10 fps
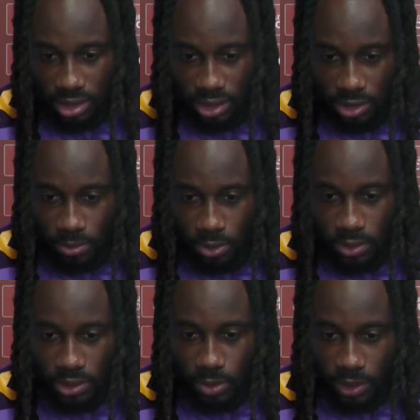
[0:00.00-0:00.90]
It's
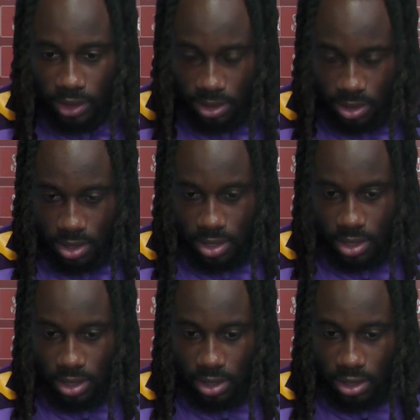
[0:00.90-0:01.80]
important to win
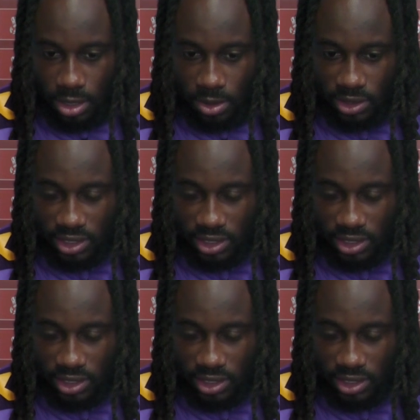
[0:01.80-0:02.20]
because,